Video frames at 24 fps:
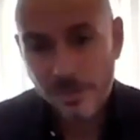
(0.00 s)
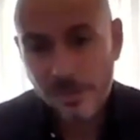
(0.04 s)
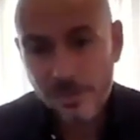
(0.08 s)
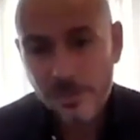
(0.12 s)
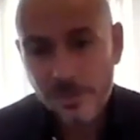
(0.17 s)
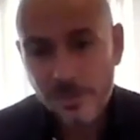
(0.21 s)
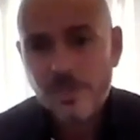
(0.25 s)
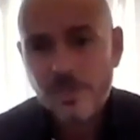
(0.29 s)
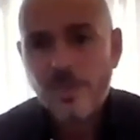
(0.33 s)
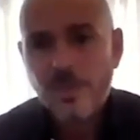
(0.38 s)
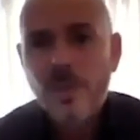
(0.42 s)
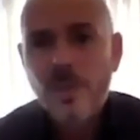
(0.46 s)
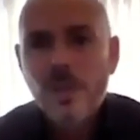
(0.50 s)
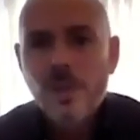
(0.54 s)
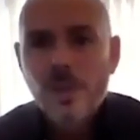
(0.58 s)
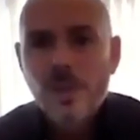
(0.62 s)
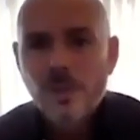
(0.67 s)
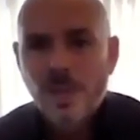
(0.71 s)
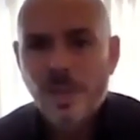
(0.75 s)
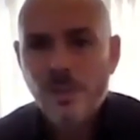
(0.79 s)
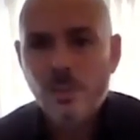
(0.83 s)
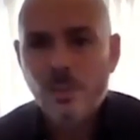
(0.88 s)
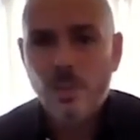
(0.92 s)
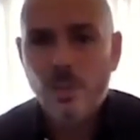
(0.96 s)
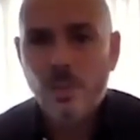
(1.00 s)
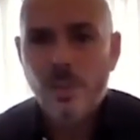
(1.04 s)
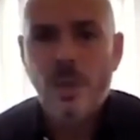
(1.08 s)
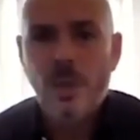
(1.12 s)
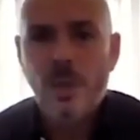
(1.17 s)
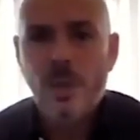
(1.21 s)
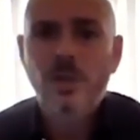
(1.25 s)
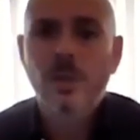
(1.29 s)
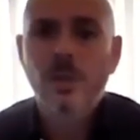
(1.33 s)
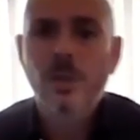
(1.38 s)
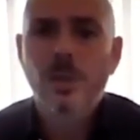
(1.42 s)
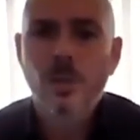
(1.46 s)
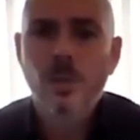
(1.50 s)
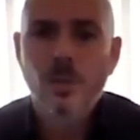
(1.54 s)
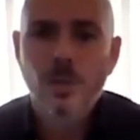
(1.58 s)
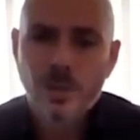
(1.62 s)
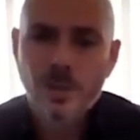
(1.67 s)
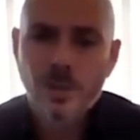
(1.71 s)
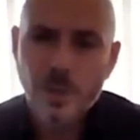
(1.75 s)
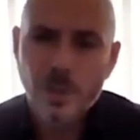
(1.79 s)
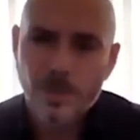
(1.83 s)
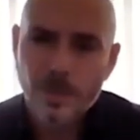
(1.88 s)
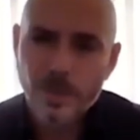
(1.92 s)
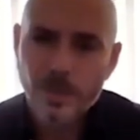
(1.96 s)
teaching others. That's
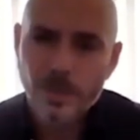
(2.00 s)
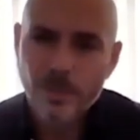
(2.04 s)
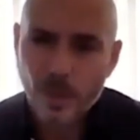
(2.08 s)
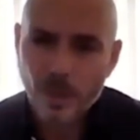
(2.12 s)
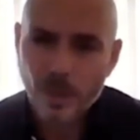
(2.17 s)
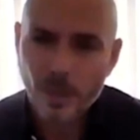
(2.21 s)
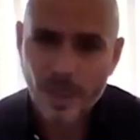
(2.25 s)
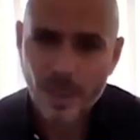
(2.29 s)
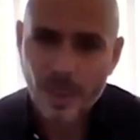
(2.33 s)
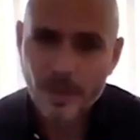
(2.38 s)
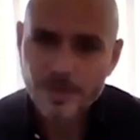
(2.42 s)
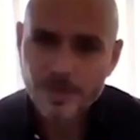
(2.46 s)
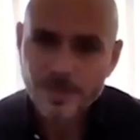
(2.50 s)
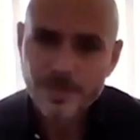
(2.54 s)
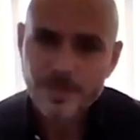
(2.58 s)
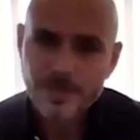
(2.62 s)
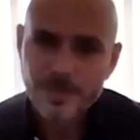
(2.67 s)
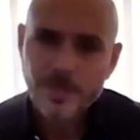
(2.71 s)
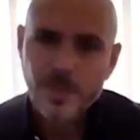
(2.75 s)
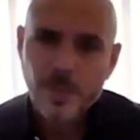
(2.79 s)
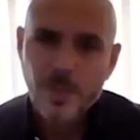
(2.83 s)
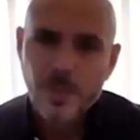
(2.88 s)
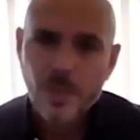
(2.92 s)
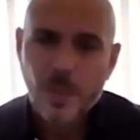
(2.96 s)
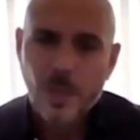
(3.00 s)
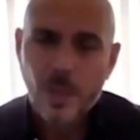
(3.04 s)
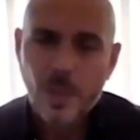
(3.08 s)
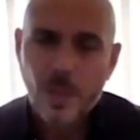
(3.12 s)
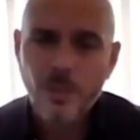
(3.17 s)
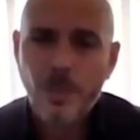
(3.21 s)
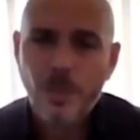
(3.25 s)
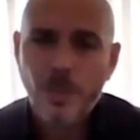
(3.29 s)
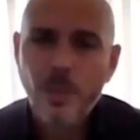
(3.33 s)
what entrepreneurship is all about.